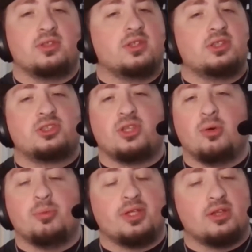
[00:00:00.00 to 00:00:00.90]
So
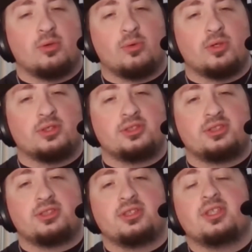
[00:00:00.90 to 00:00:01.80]
many
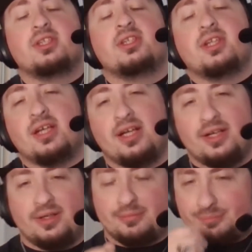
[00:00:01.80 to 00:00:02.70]
lords.
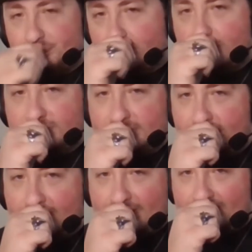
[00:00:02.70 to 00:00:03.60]
So
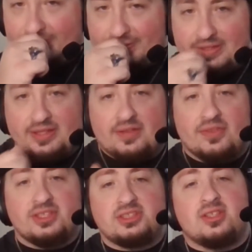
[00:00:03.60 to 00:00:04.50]
yeah,
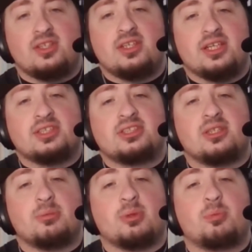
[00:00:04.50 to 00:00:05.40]
this card is going to
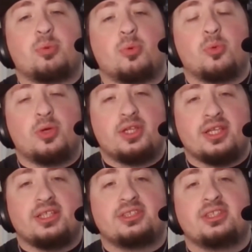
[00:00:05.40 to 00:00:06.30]
be pretty
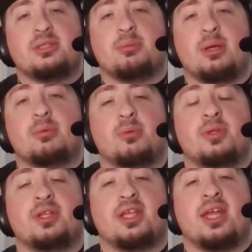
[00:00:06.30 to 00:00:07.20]
easy to be able to win
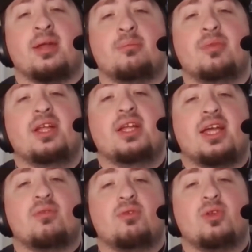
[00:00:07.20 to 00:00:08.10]
the game
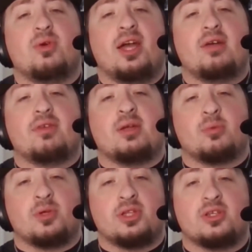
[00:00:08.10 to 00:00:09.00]
if you have a
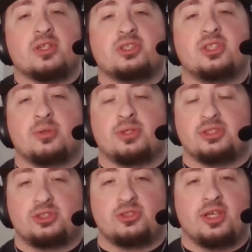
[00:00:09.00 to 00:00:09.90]
really good token
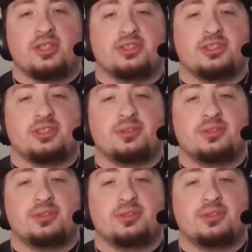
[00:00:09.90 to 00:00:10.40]
strategy.